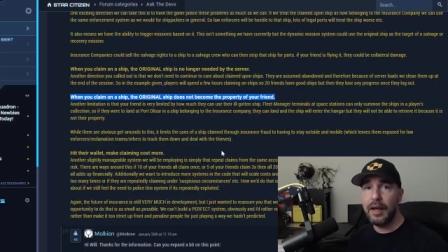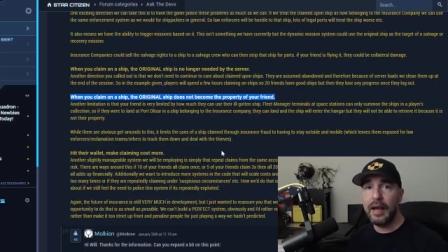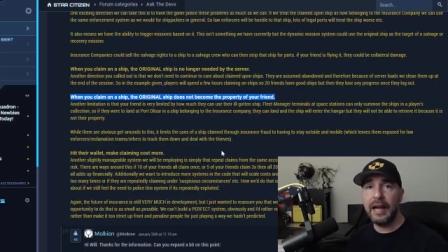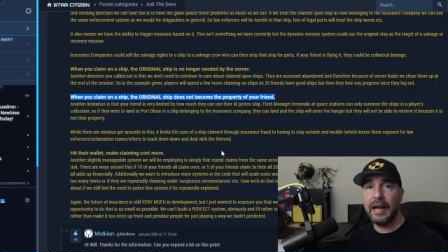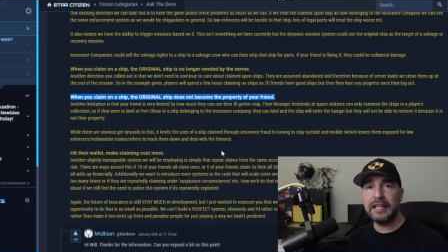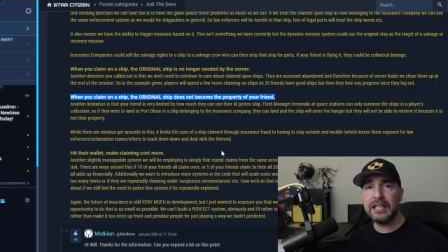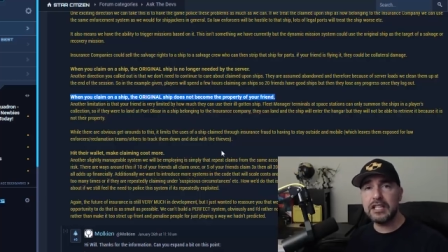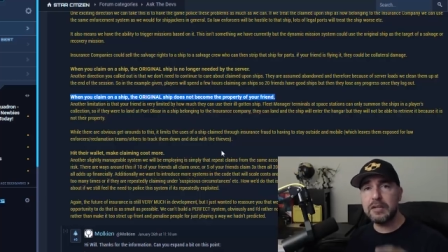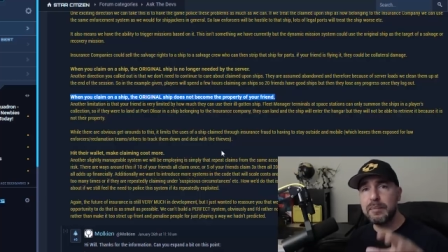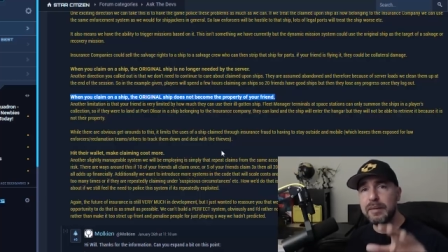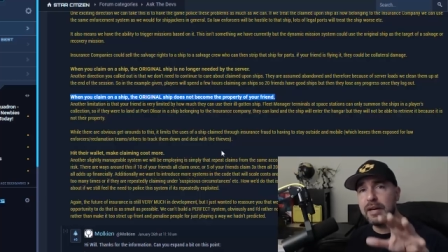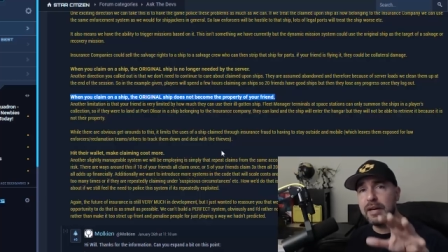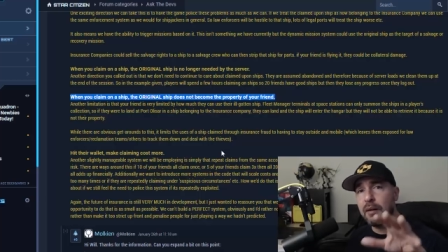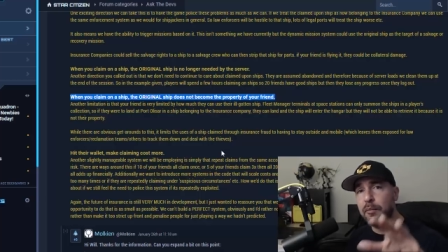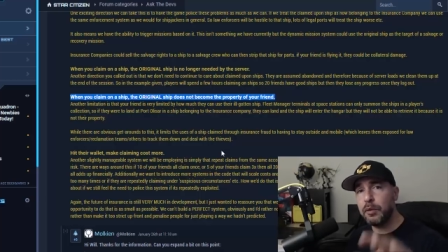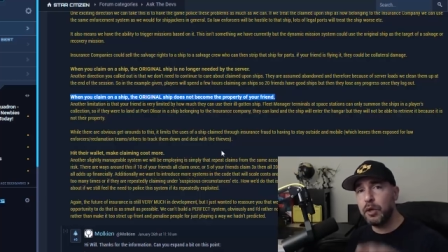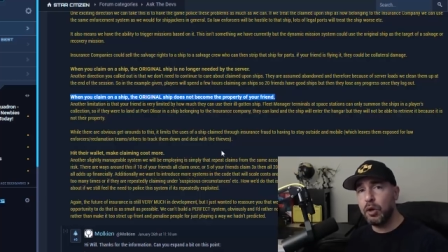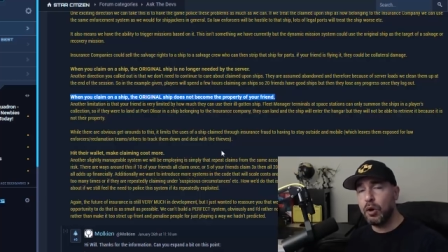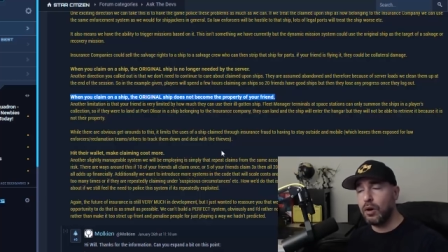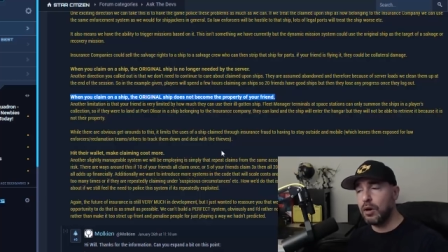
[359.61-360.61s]
It doesn't
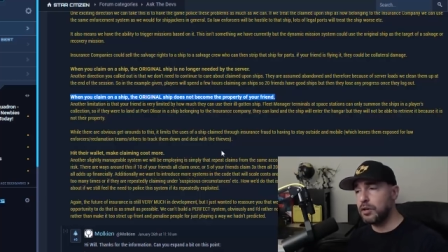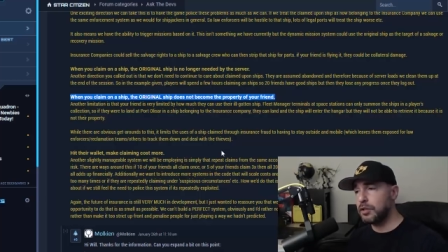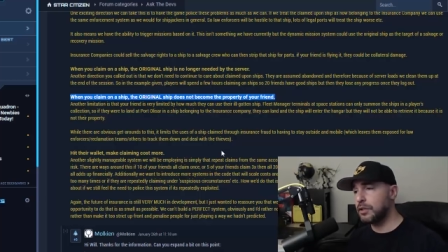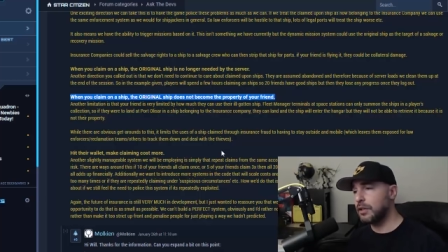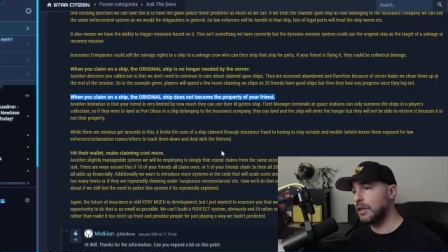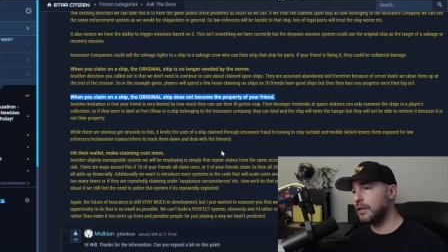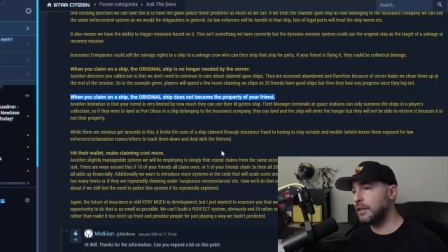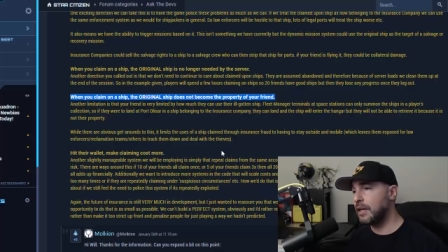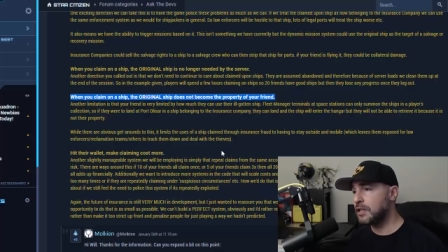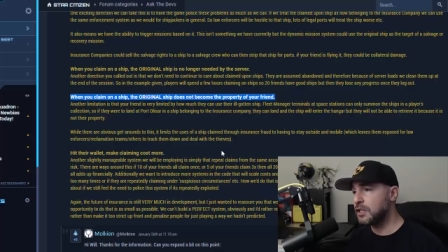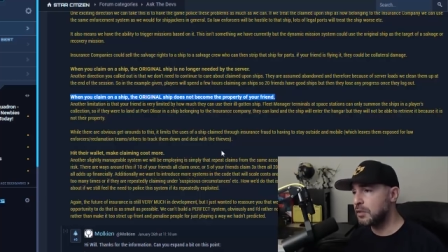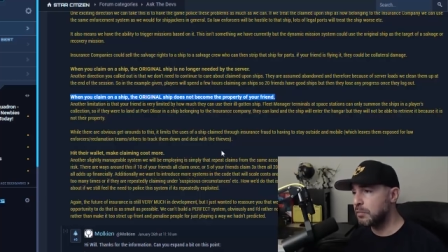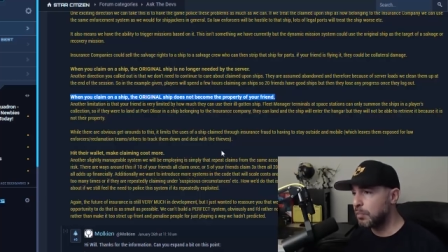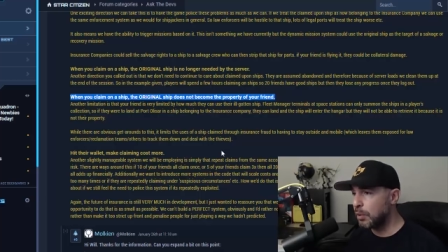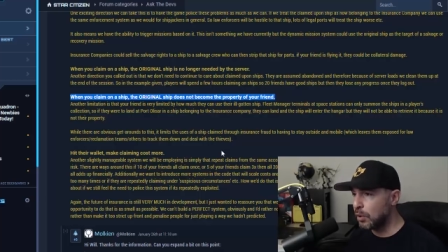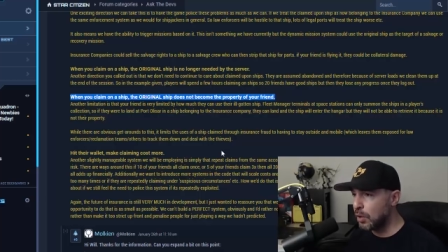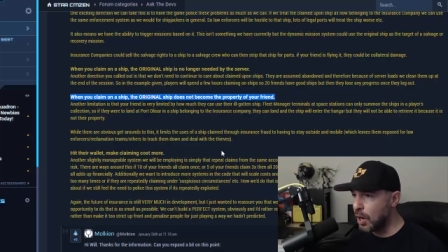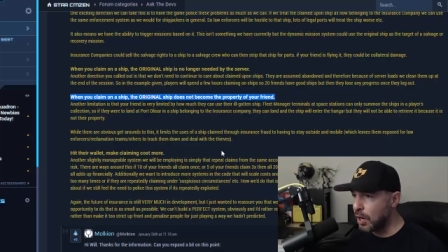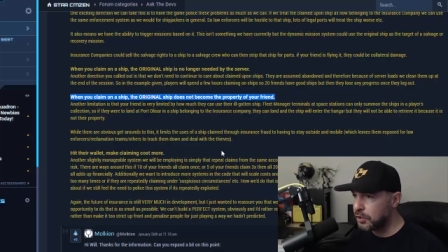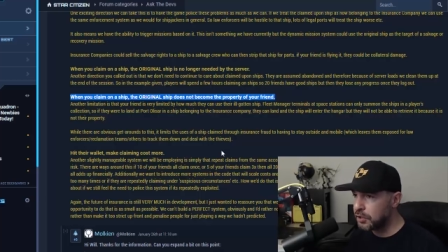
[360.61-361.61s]
become yours. It doesn't
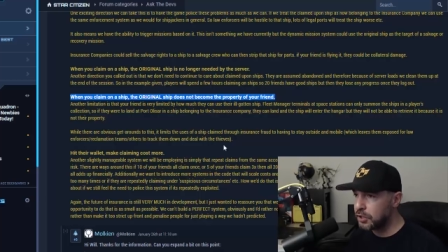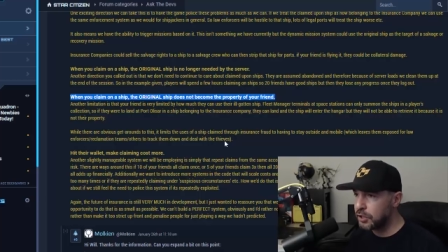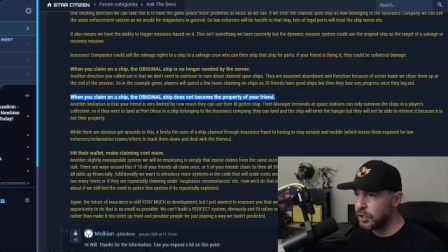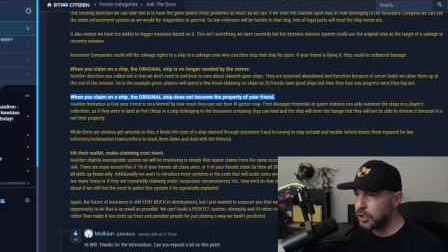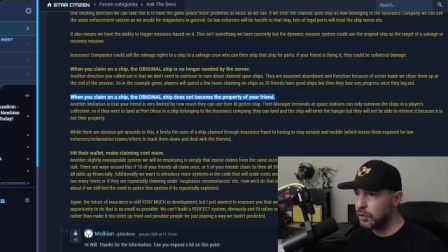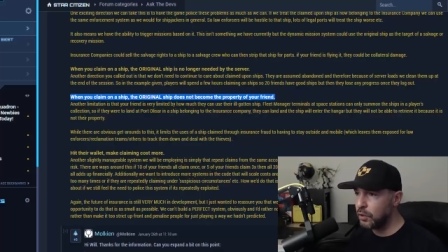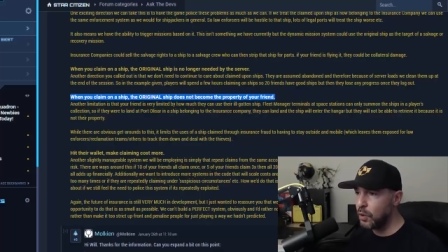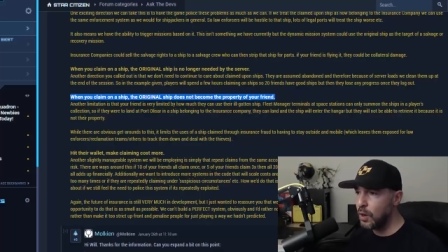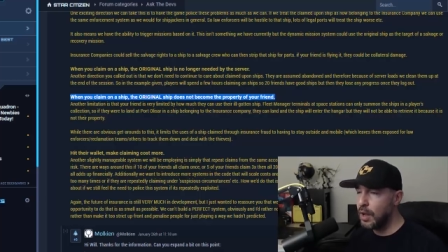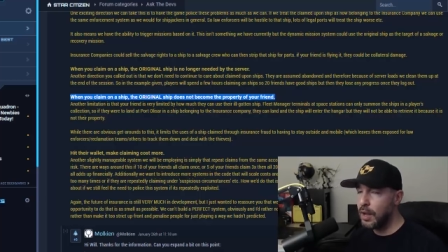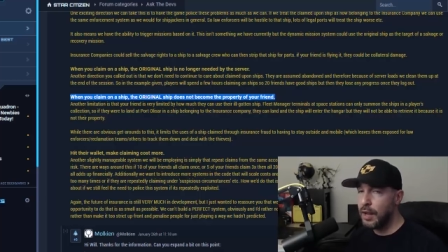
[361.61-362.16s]
belong to you.